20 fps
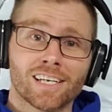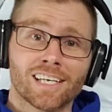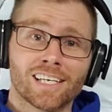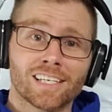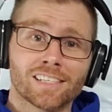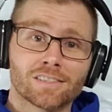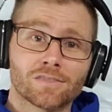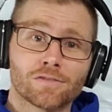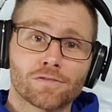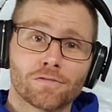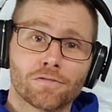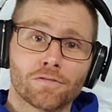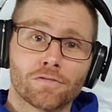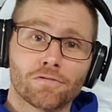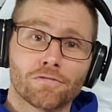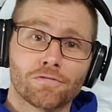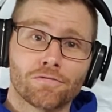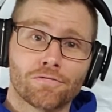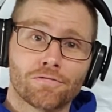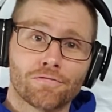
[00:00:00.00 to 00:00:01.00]
his
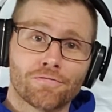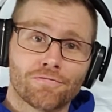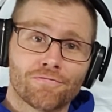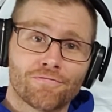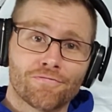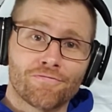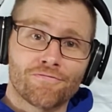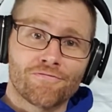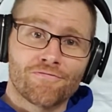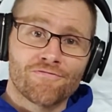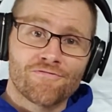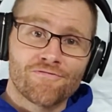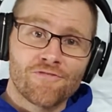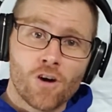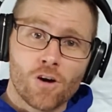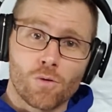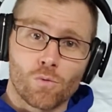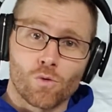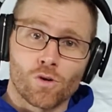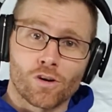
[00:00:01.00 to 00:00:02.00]

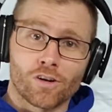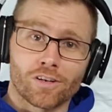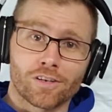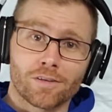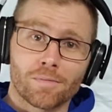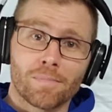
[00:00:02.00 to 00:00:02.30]
footwork?